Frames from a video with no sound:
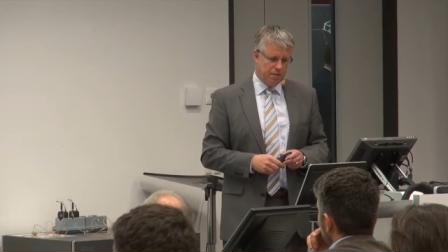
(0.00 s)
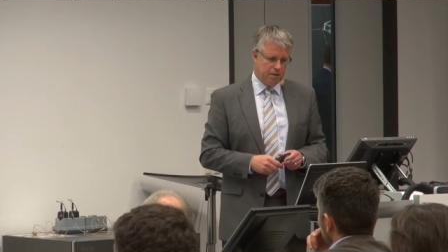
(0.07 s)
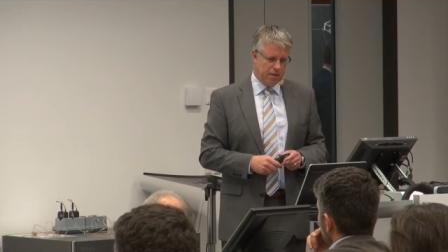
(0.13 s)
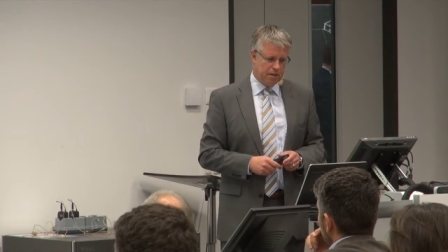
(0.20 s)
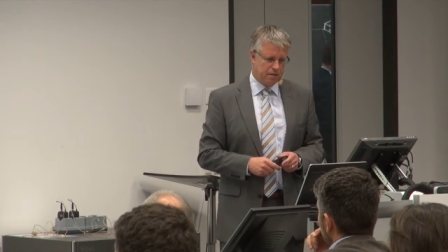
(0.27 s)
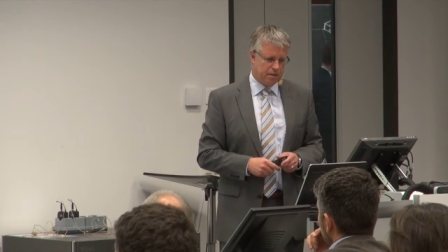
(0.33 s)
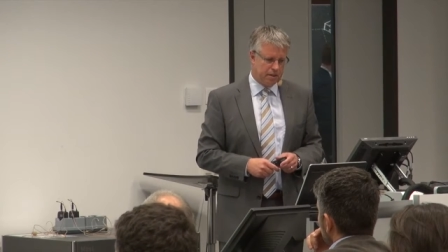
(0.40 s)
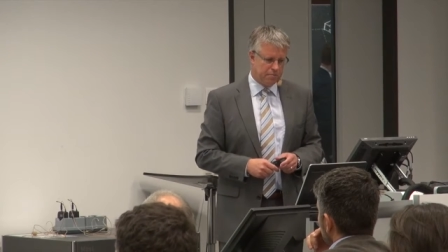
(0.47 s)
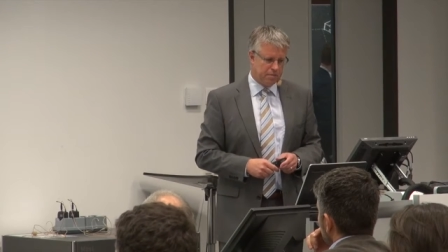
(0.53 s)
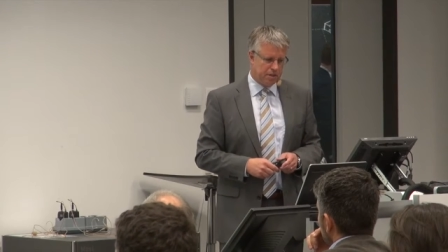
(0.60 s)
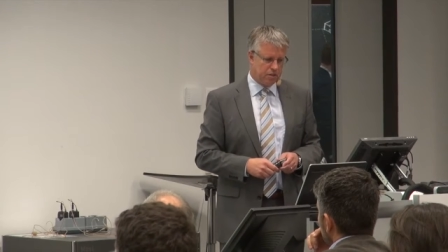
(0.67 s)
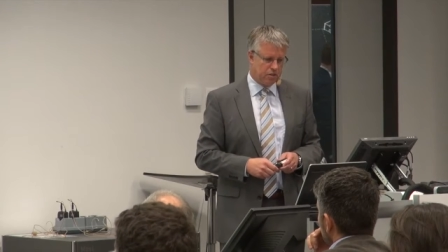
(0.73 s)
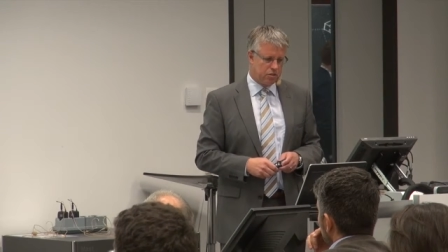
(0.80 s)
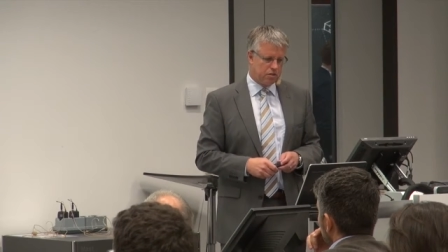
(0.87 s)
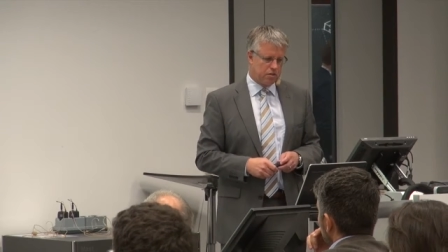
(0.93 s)

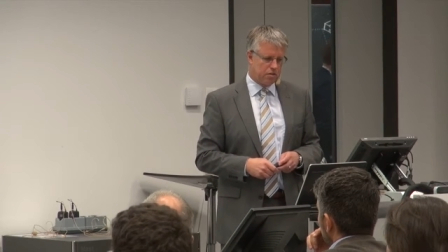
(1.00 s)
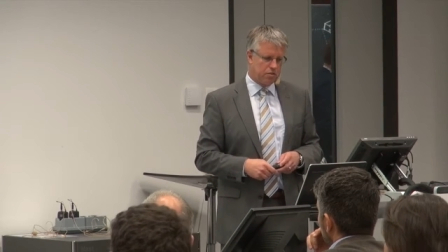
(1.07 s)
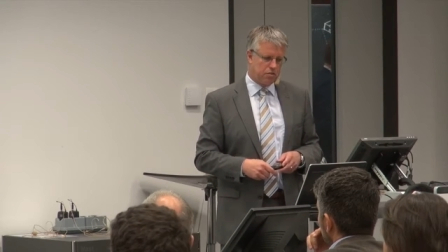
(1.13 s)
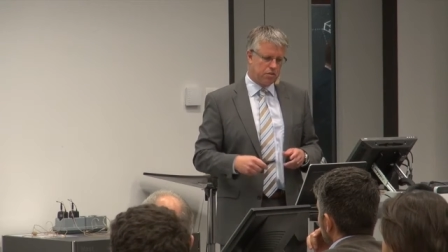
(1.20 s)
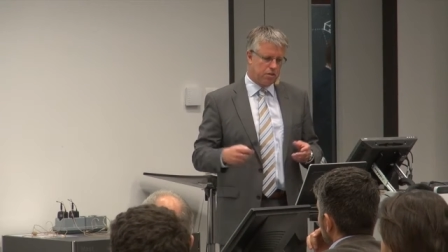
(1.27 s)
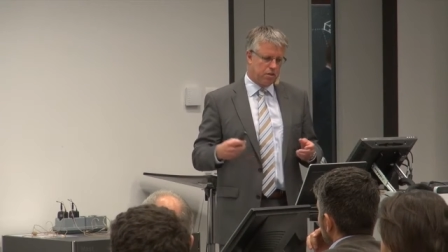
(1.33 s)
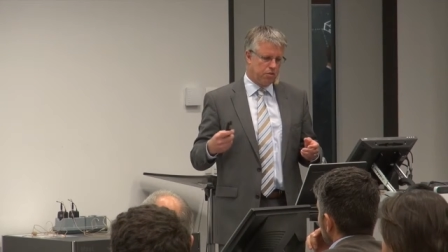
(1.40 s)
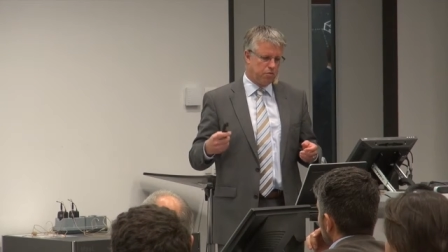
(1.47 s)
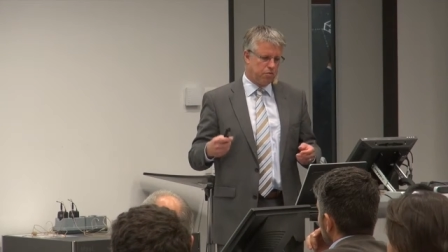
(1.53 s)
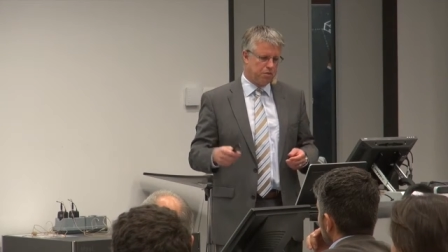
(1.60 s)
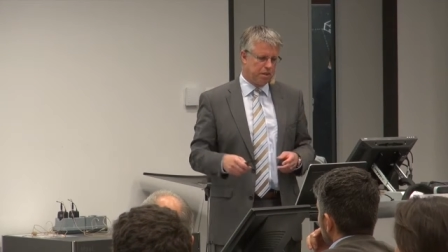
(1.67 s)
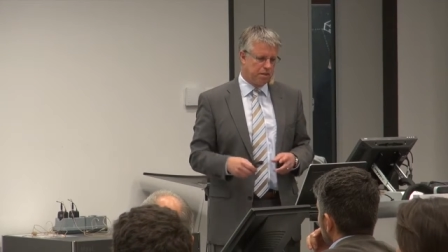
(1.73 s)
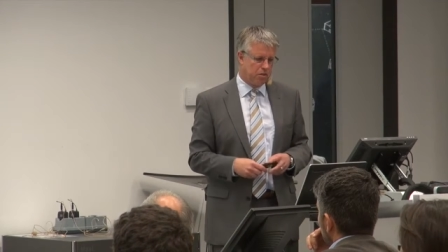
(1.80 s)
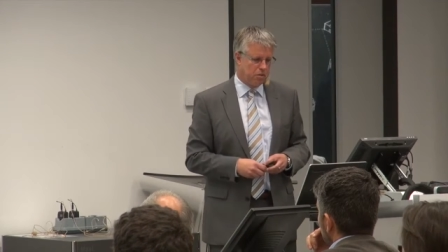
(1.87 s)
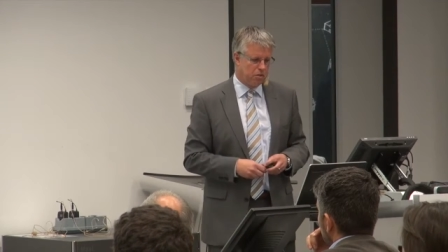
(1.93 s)
dimensions, from
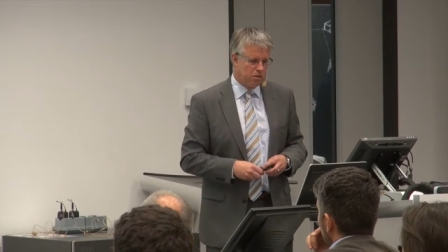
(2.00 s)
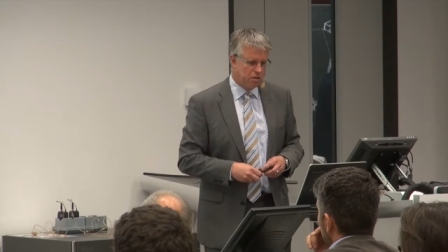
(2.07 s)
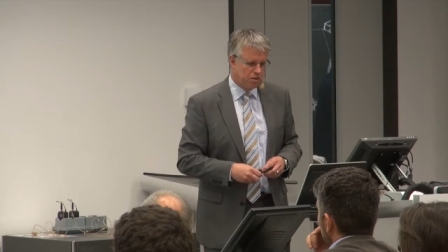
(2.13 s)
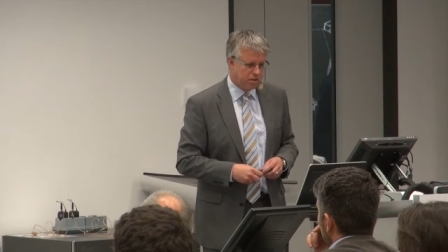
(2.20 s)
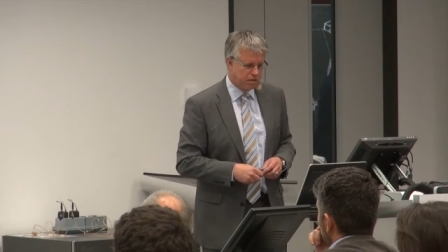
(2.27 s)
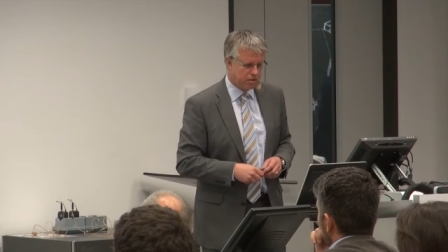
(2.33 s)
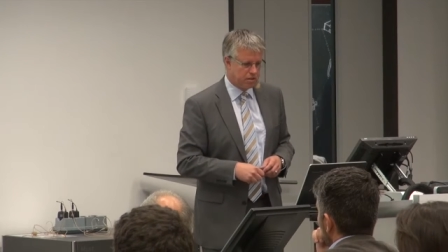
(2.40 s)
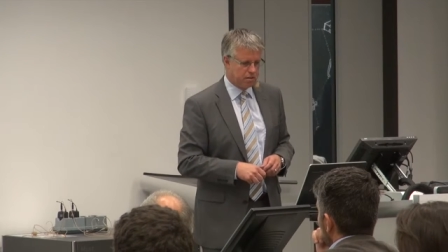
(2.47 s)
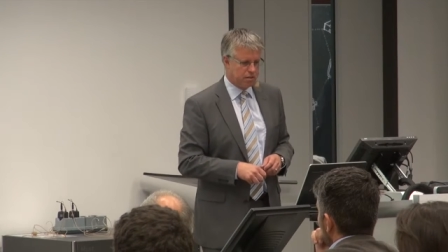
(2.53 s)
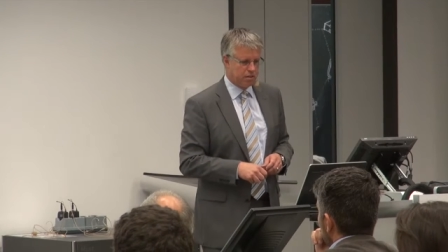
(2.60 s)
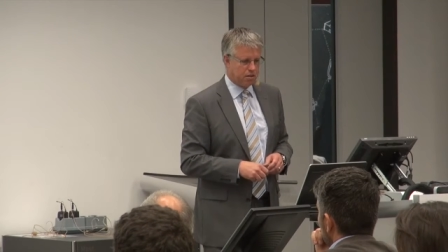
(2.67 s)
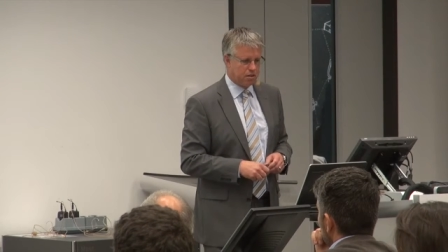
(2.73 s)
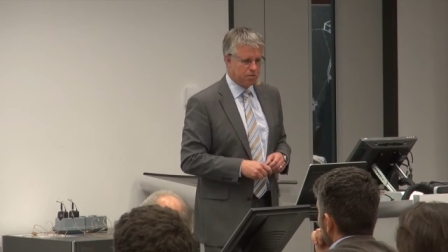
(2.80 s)
technologies,